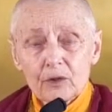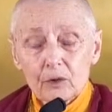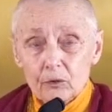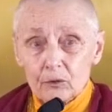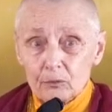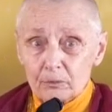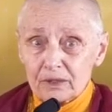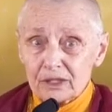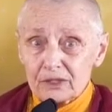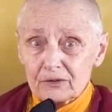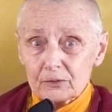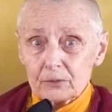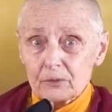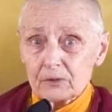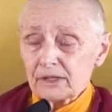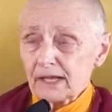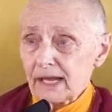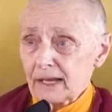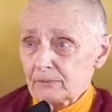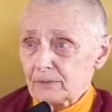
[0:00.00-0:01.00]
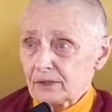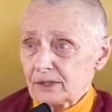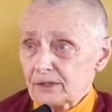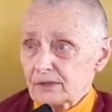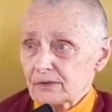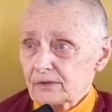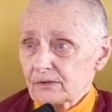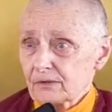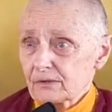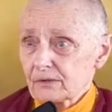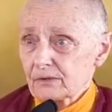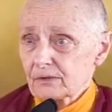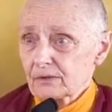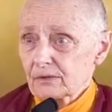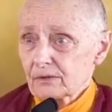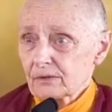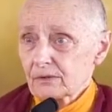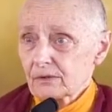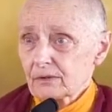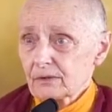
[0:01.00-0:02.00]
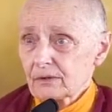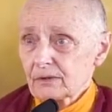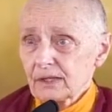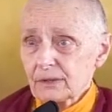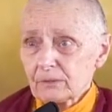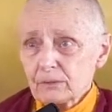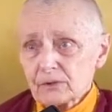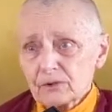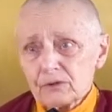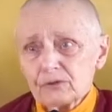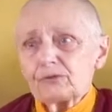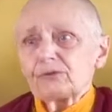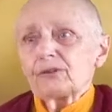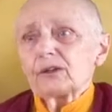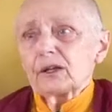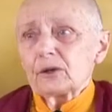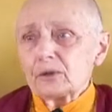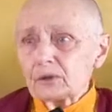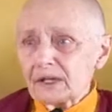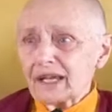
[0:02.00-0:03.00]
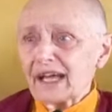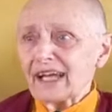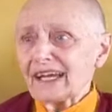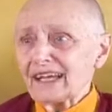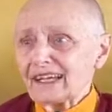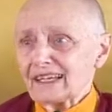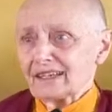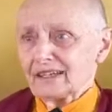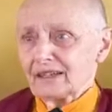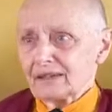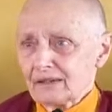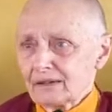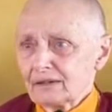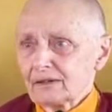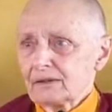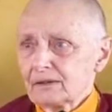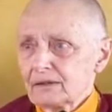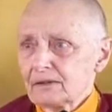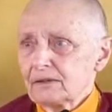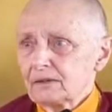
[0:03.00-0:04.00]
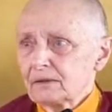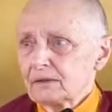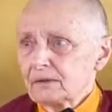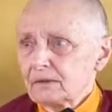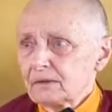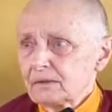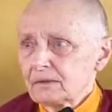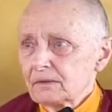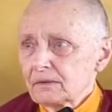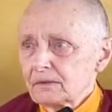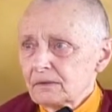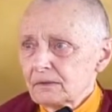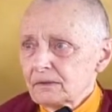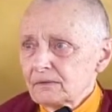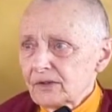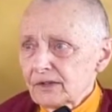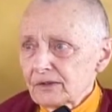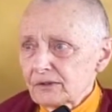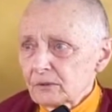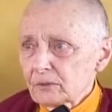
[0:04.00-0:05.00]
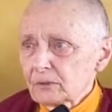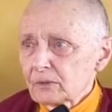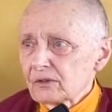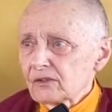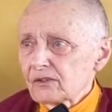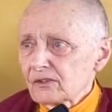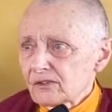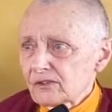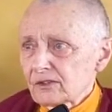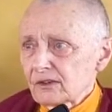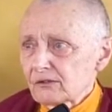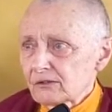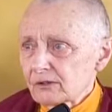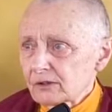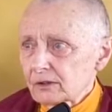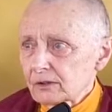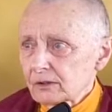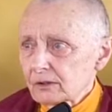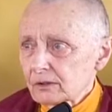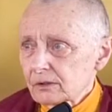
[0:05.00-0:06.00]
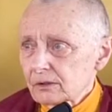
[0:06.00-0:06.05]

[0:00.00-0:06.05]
All beings want happiness. They want to feel okay. They don't want to suffer.